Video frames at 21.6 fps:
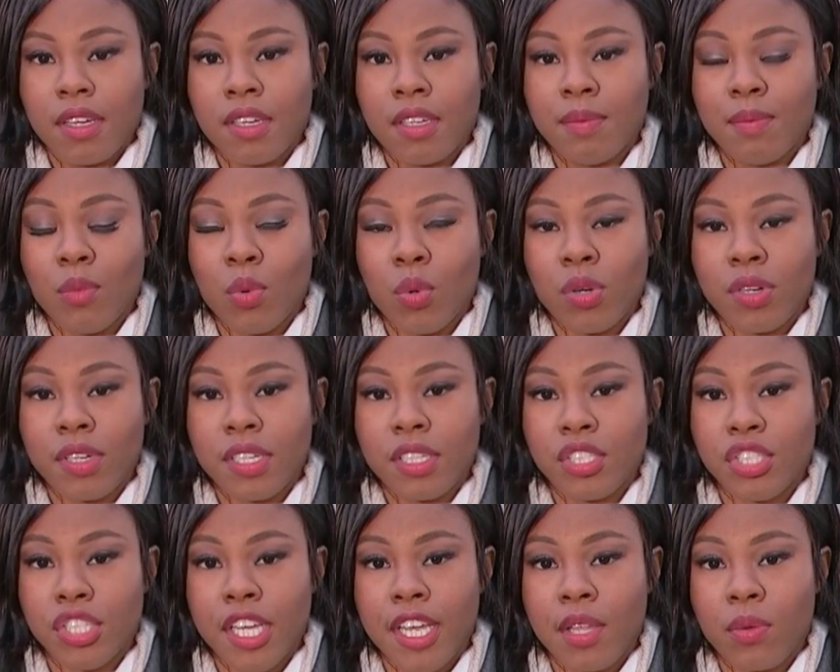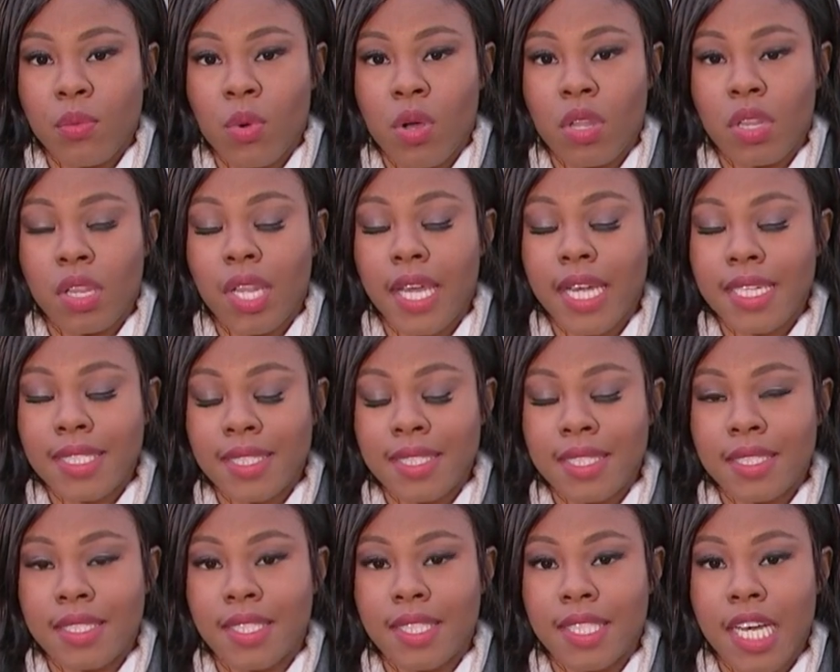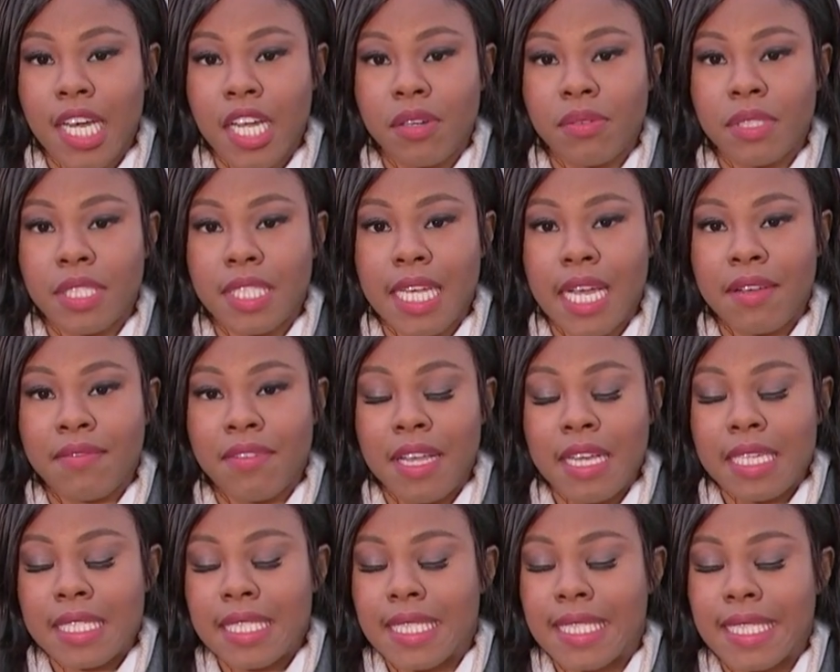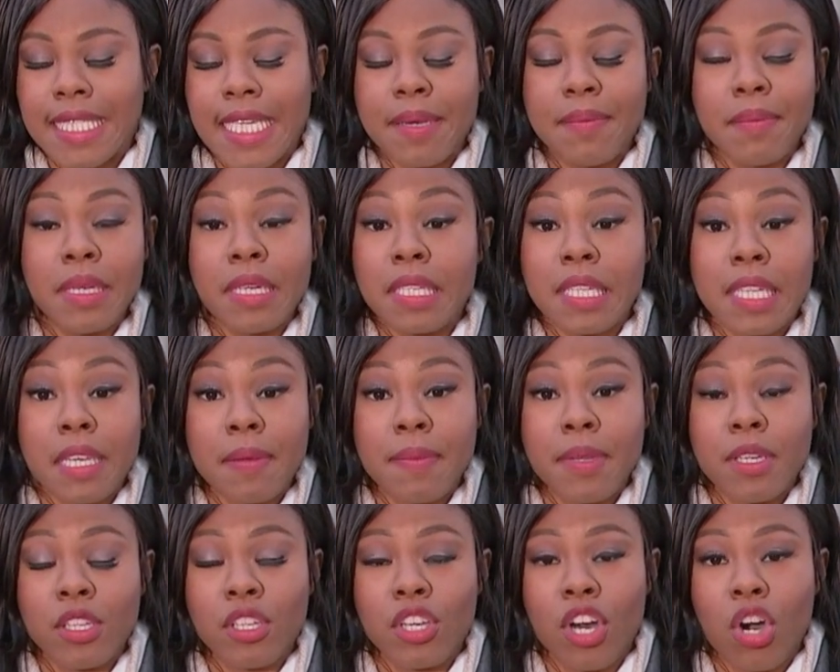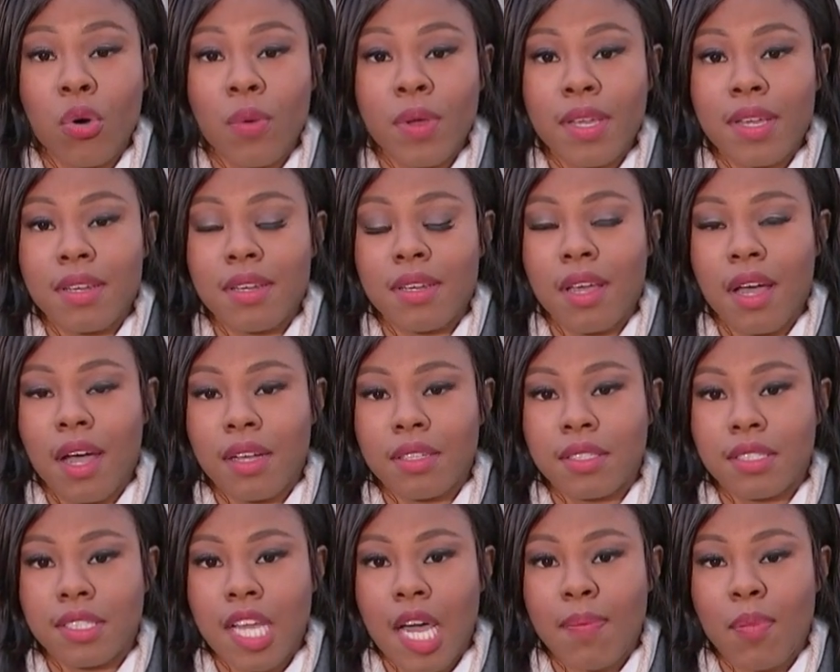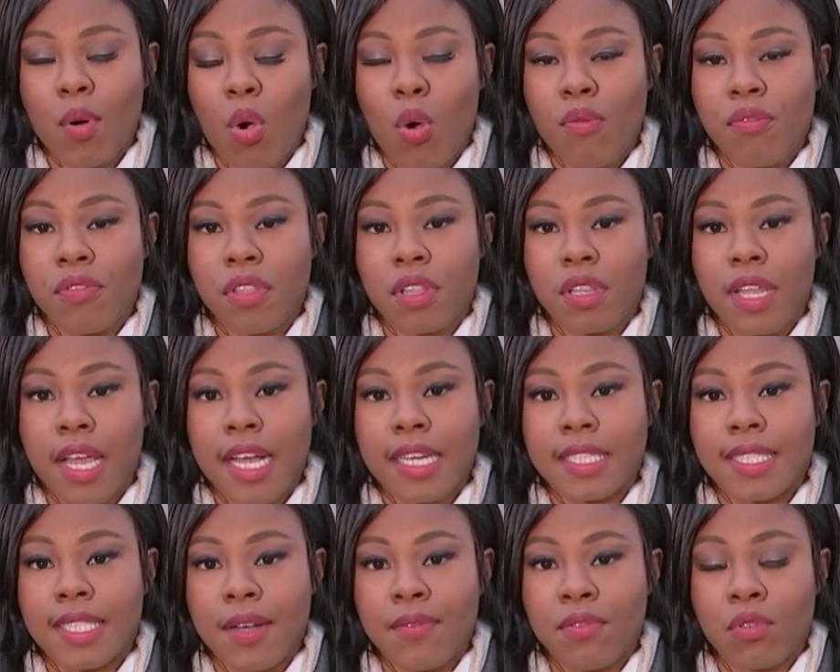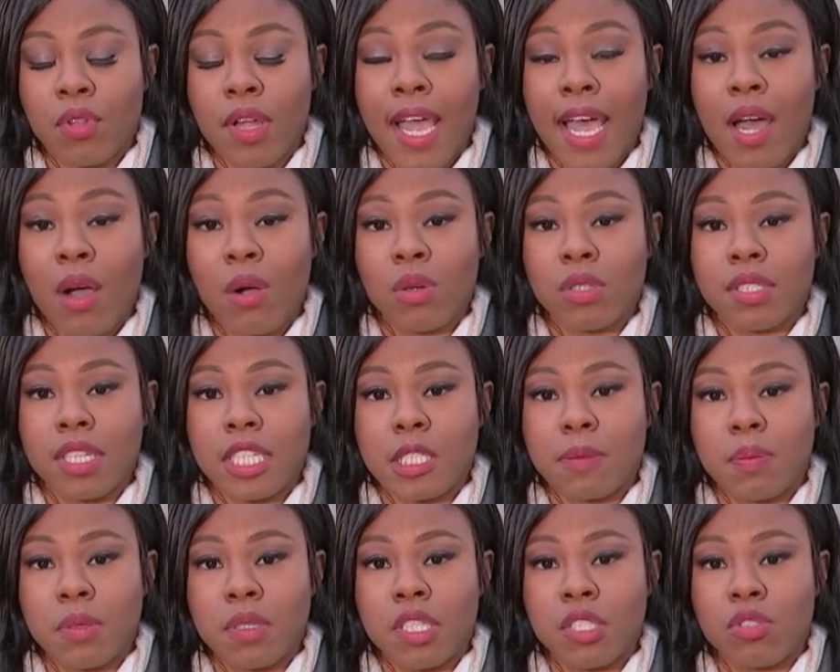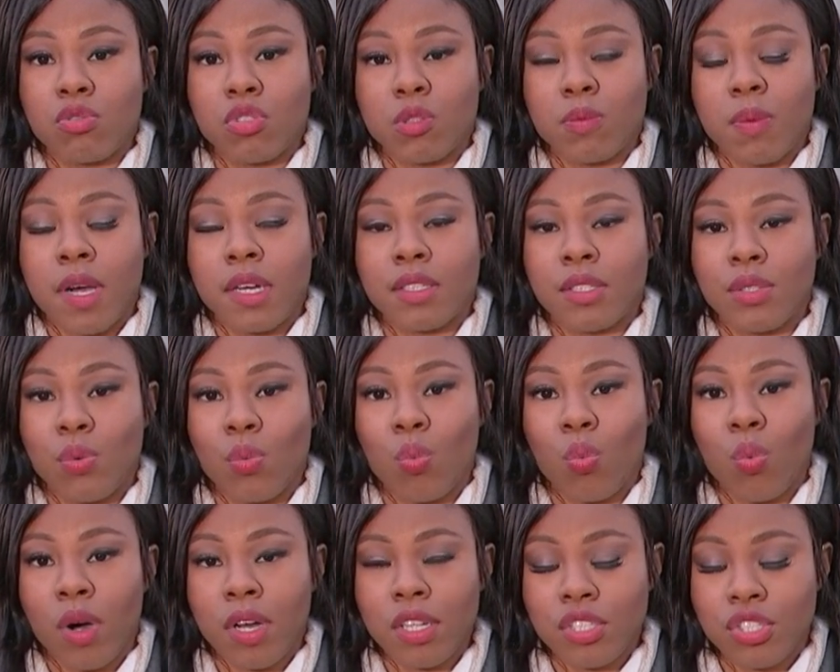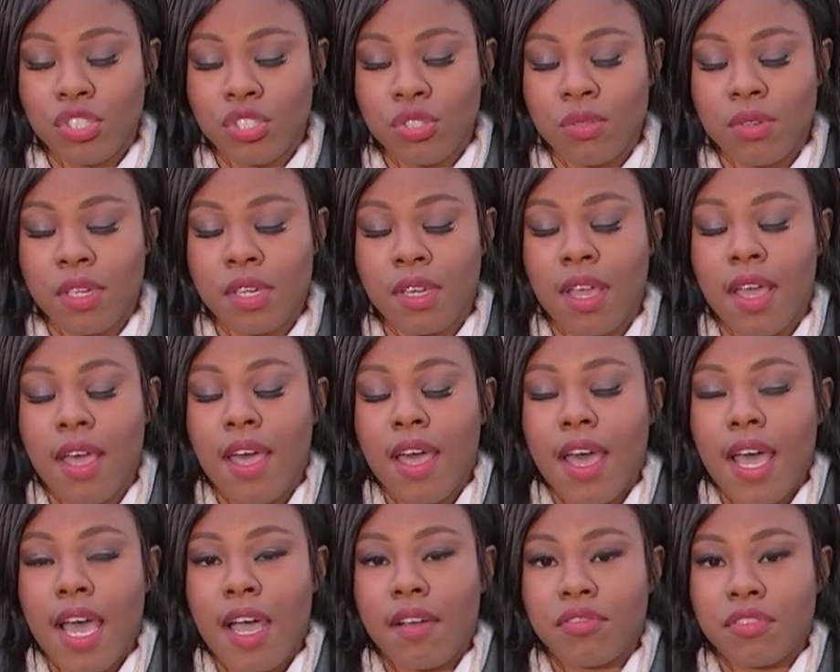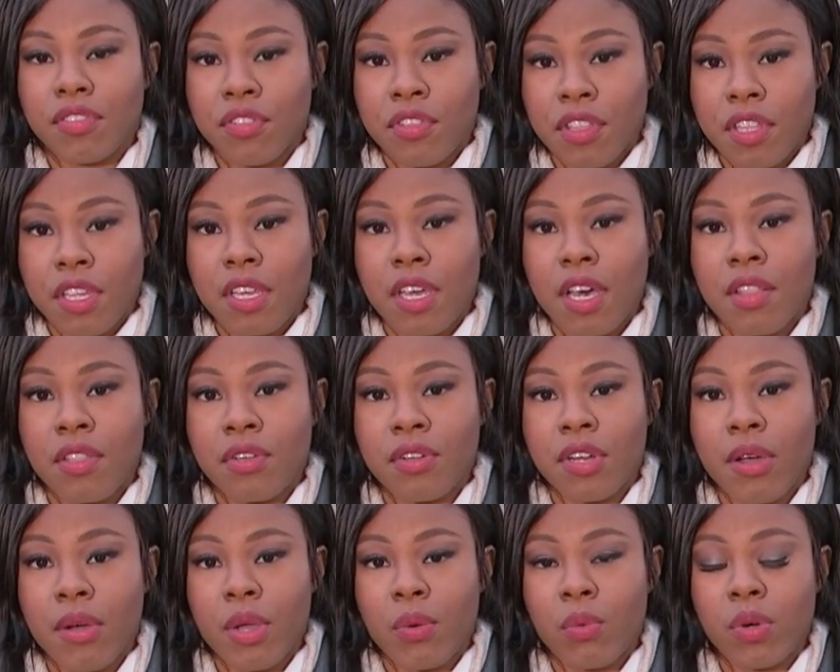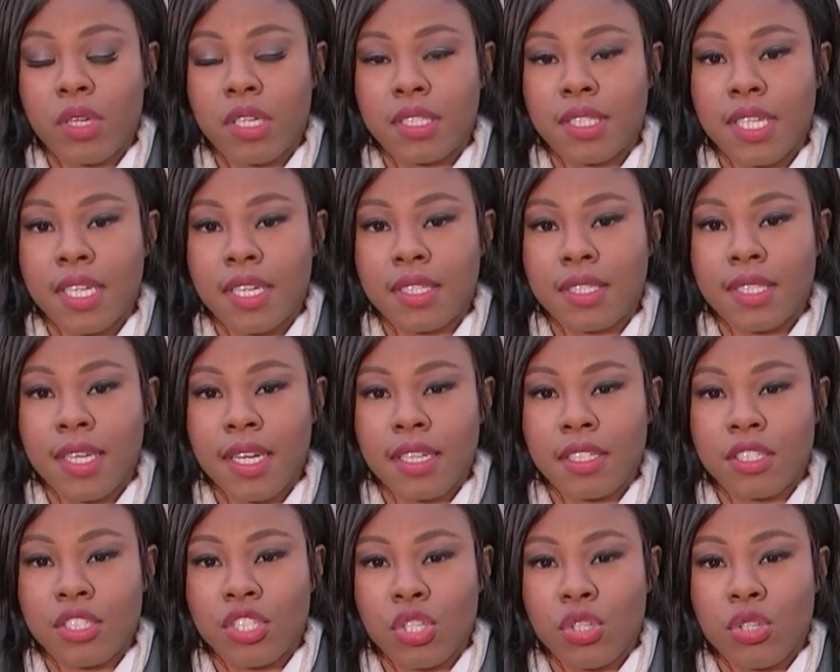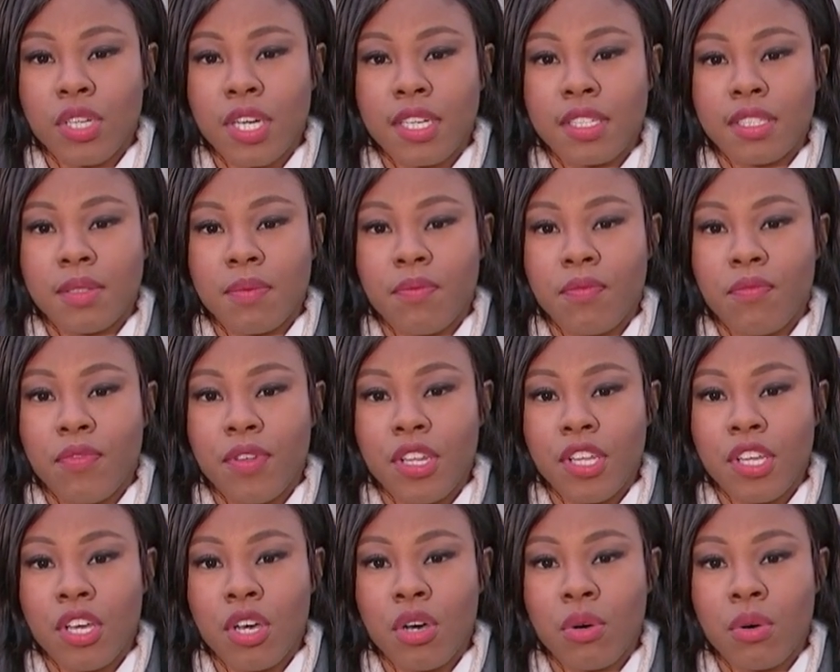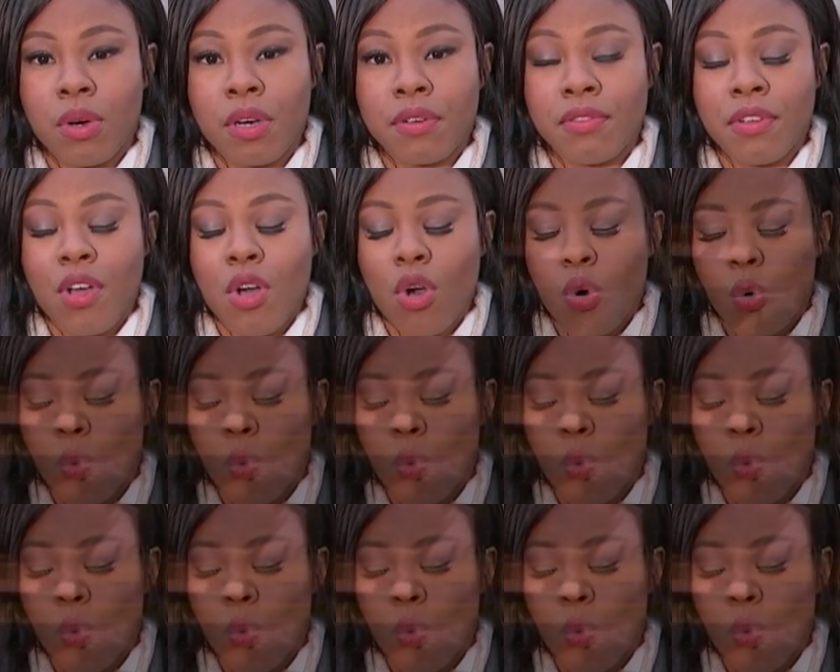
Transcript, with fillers: Good morning, Jan. Well, lights and sirens have seemingly been going nonstop over the last several hours as police respond to one shooting after the other. Now, I want to take a second to show you guys some video of